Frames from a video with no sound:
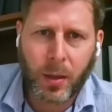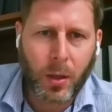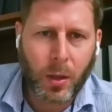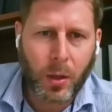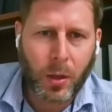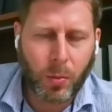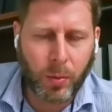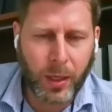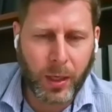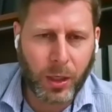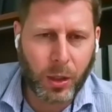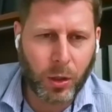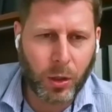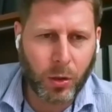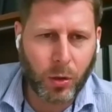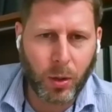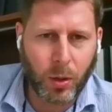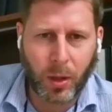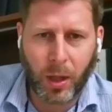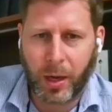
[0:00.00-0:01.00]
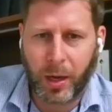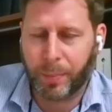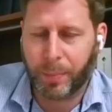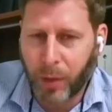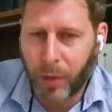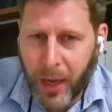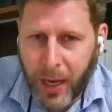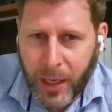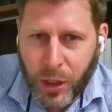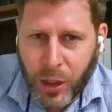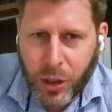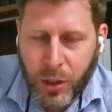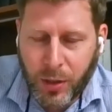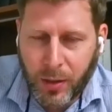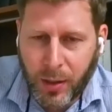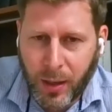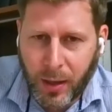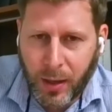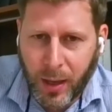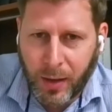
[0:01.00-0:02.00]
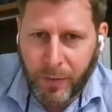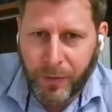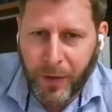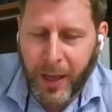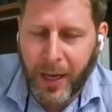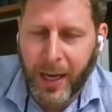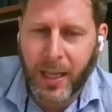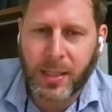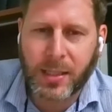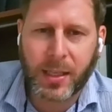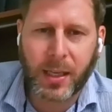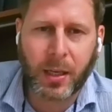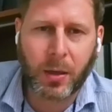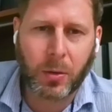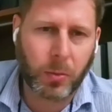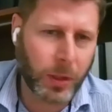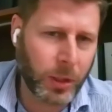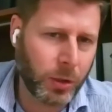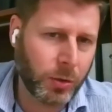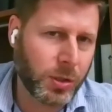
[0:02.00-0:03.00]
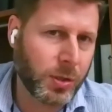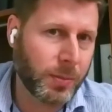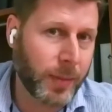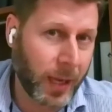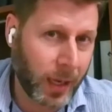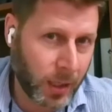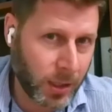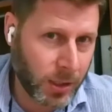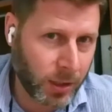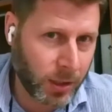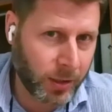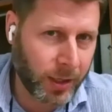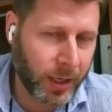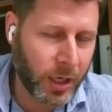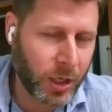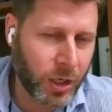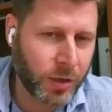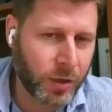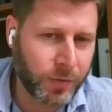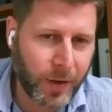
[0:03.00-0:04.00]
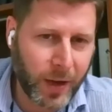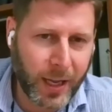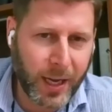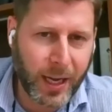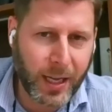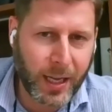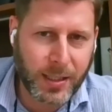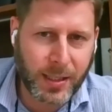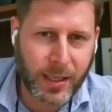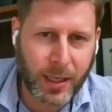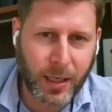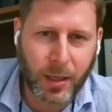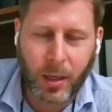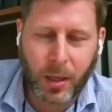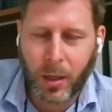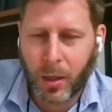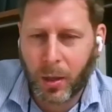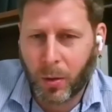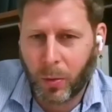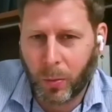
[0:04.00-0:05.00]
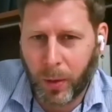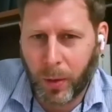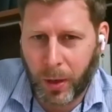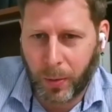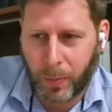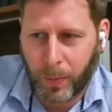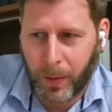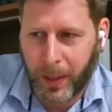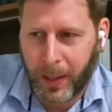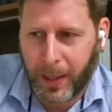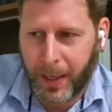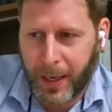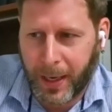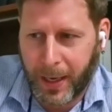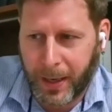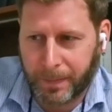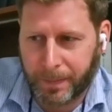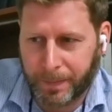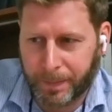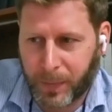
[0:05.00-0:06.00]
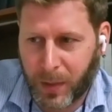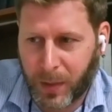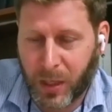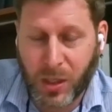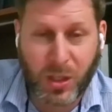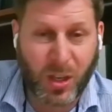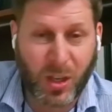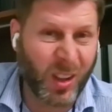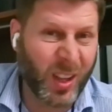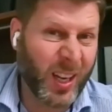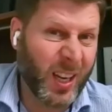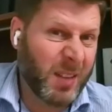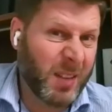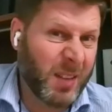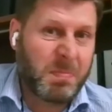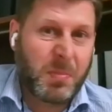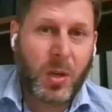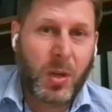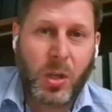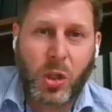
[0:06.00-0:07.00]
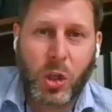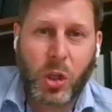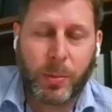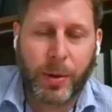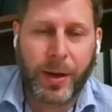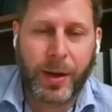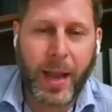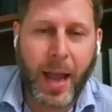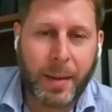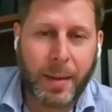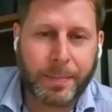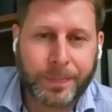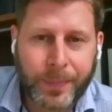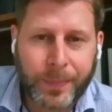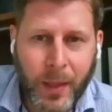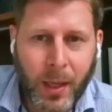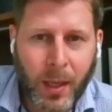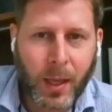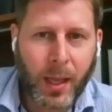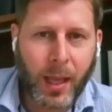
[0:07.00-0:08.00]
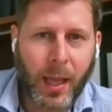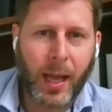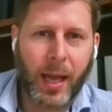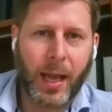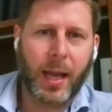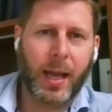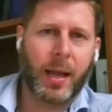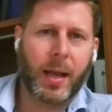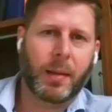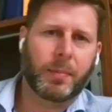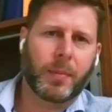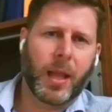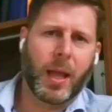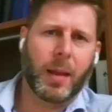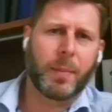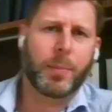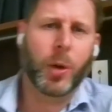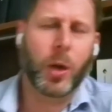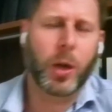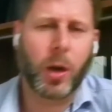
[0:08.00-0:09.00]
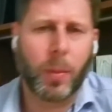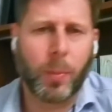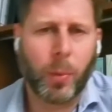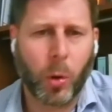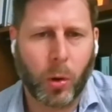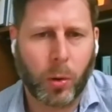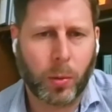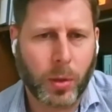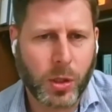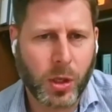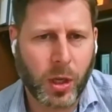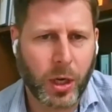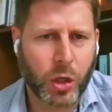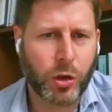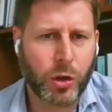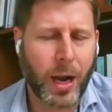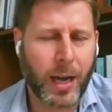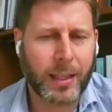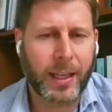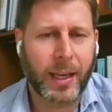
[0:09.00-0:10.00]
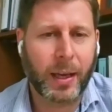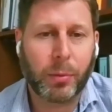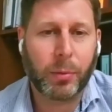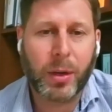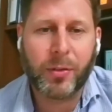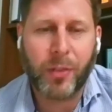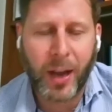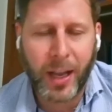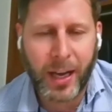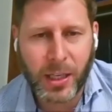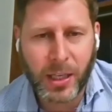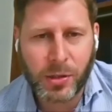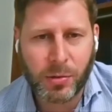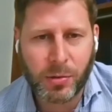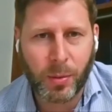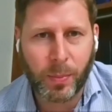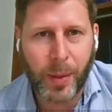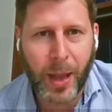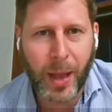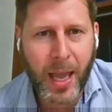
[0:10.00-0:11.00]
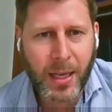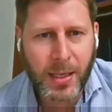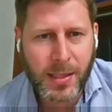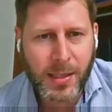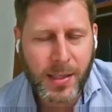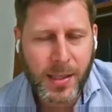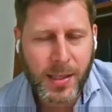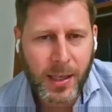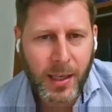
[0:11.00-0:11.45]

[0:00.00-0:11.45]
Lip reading: We do a lot of bridge financing. We do some debt consolidation financing, where we consolidate consumer debt and put our borrowers on a track to get refinanced through the banks.